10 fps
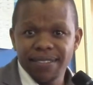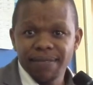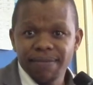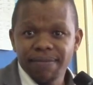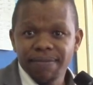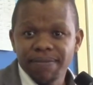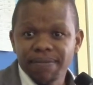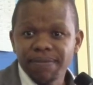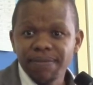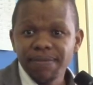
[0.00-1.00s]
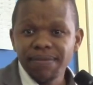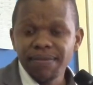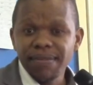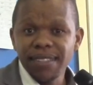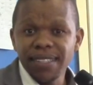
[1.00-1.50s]

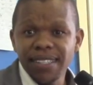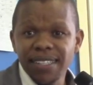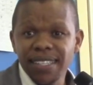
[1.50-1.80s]
Nothing is said.